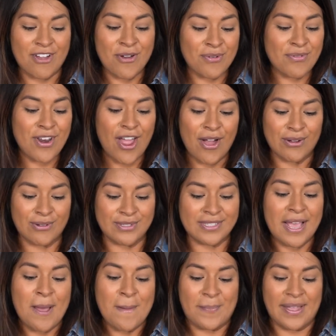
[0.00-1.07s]
who knows
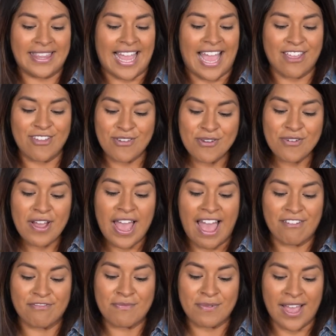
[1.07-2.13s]
but that you
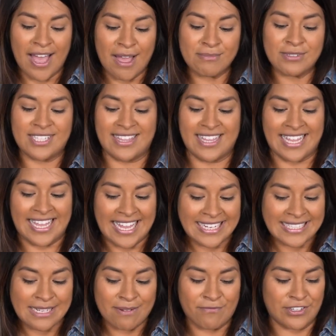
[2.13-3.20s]
have come to the
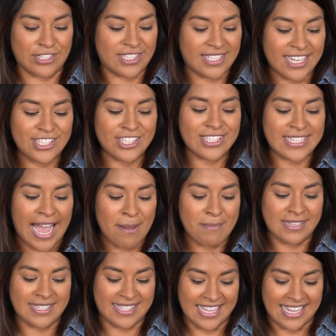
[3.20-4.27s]
kingdom for such a time
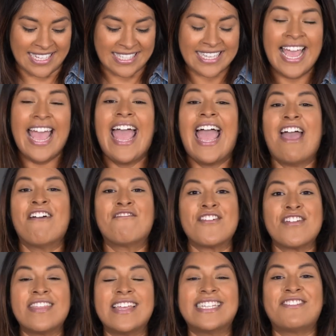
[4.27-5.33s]
as this, and
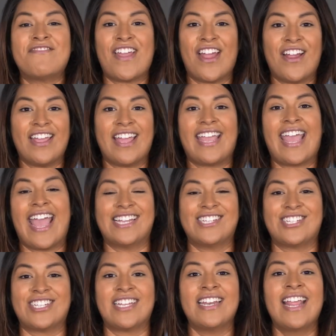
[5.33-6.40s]
for this very
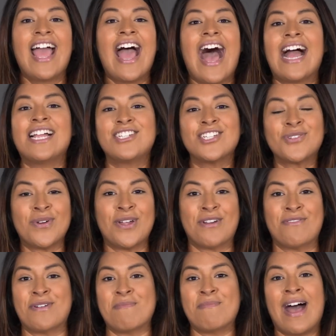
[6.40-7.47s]
occasion. I just want to
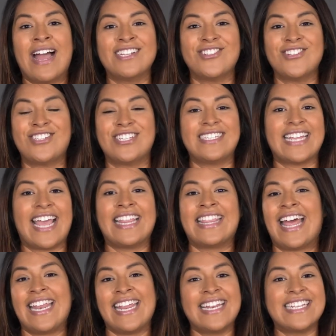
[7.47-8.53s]
remind you today
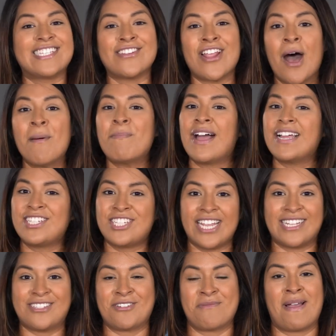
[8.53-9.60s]
that it is not by
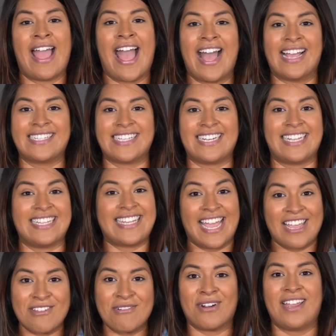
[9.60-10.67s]
chance or by accident
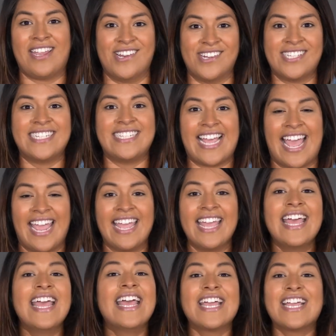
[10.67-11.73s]
that you are here today.
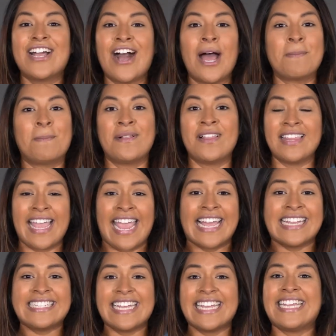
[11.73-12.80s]
God
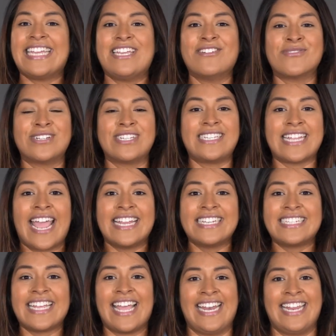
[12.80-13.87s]
planned it, he
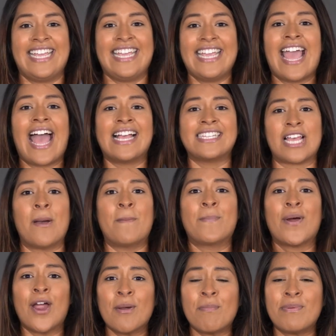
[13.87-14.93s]
ordained it, and he has a
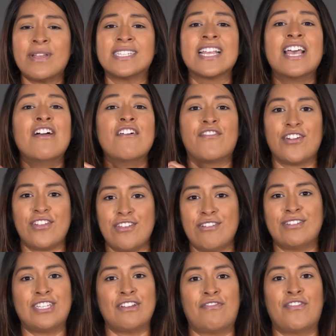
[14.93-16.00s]
purpose for
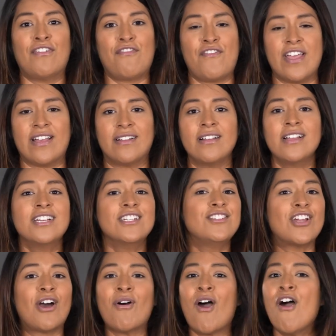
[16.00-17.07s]
you to fulfill.
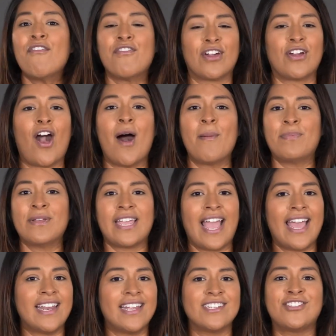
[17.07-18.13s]
Don't
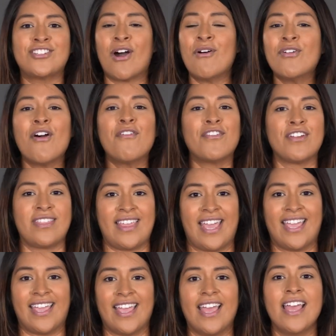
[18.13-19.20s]
overcomplicate it. Don't
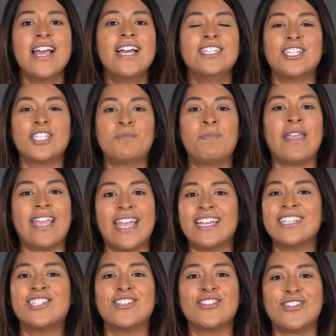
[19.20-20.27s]
overthink it. Just
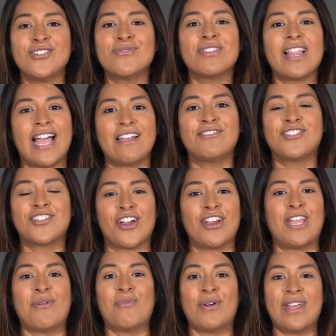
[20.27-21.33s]
begin to do life's
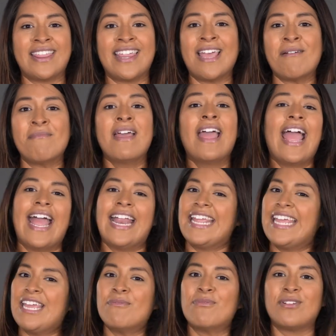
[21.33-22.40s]
journey with him, and
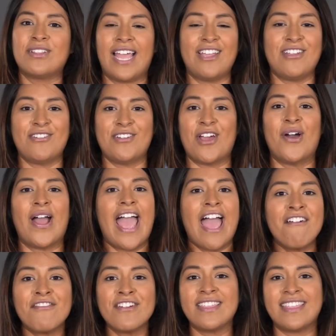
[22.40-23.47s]
he will let you know
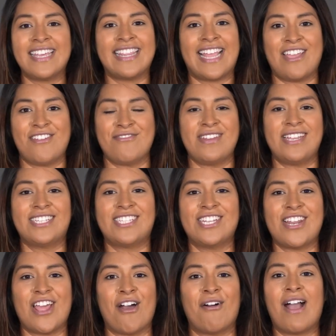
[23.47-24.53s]
everything that you need
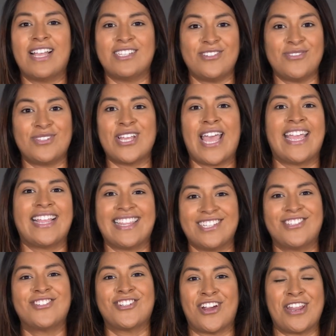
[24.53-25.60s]
to know as you take
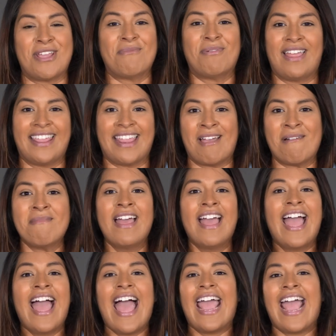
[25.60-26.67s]
this journey with him.
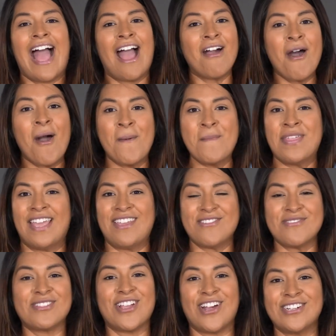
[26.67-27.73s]
Hey, I hope that
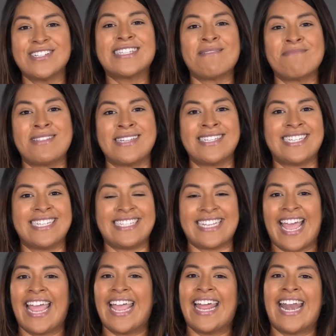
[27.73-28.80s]
you learned something
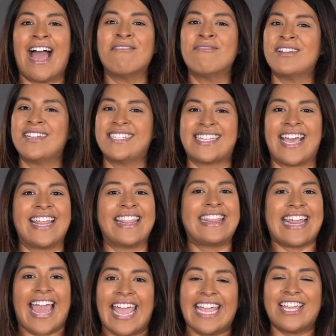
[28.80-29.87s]
today, and I want to say
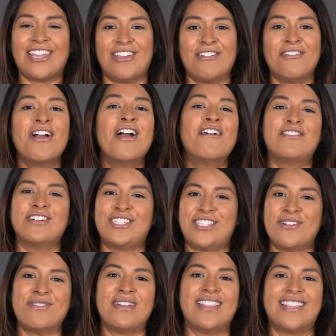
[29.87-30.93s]
thank you for
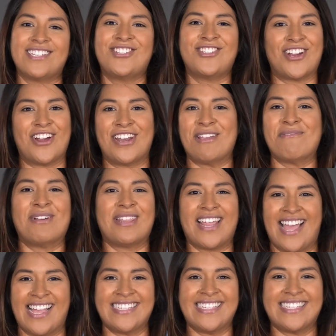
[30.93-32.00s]
doing this journey with
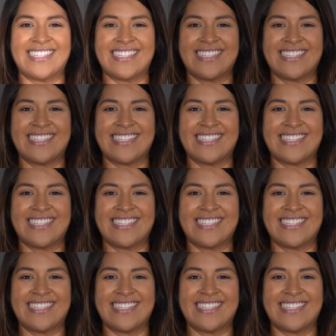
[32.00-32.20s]
us.